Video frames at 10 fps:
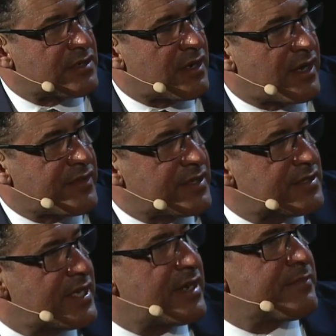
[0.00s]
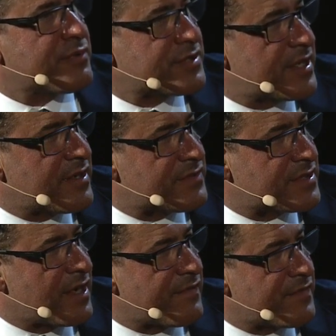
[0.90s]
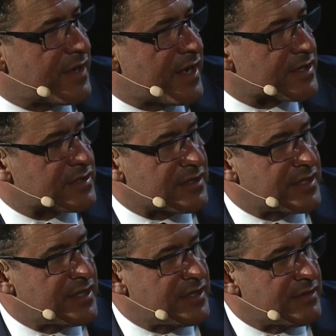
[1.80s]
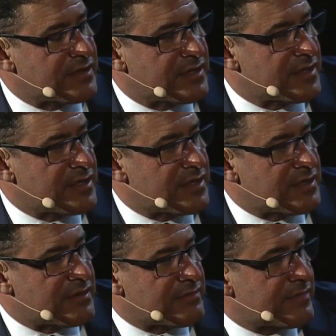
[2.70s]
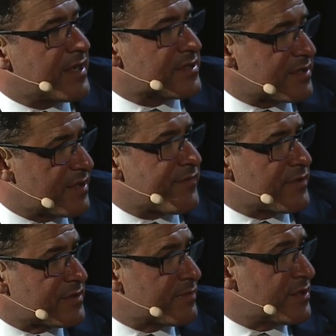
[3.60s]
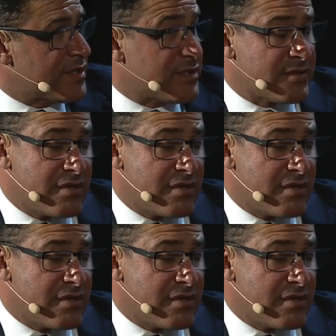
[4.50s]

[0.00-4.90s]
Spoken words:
on the 10% of stuff that actually makes a difference, which is